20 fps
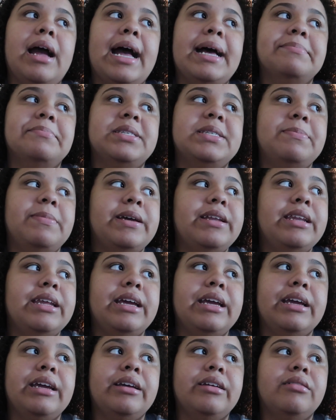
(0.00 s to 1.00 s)
I'm
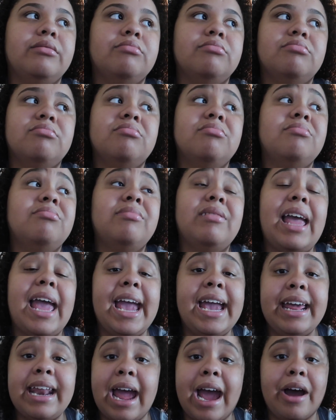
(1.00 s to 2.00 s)
spending
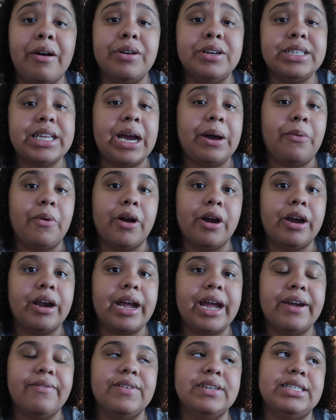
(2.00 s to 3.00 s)
8 hours at work
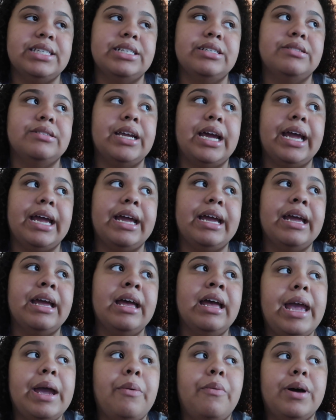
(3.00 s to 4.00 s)
every single day.
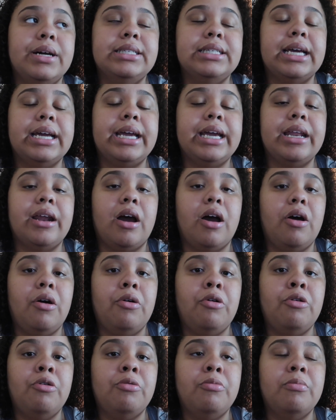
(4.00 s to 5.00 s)
And once I get
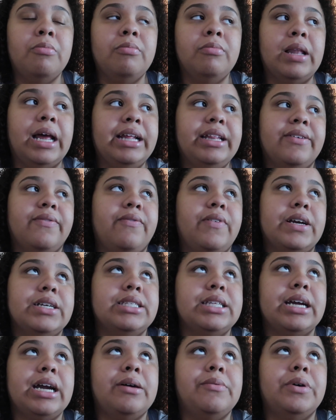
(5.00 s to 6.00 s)
home, like the
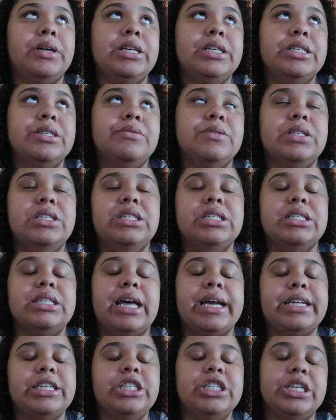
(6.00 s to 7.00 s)
first thing I want to do is just
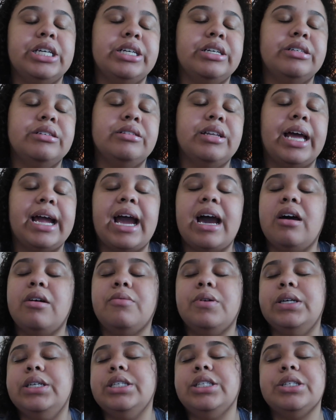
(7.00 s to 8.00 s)
like chill. Like I don't
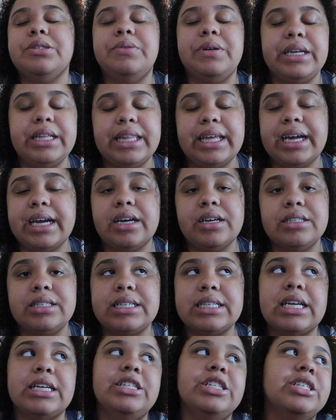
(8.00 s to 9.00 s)
want to do anything else
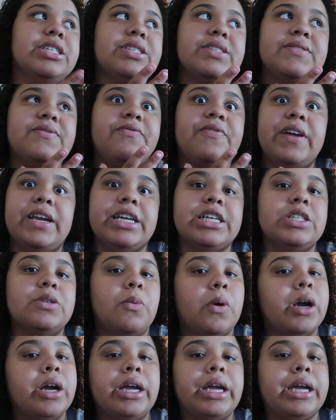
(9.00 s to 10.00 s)
because I just finished
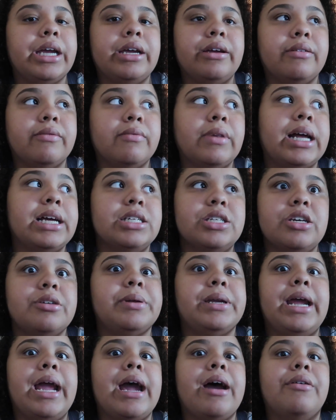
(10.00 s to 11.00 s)
working like so
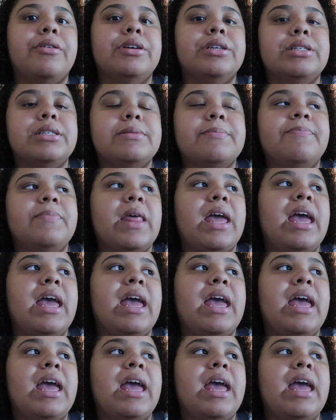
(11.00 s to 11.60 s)
many hours.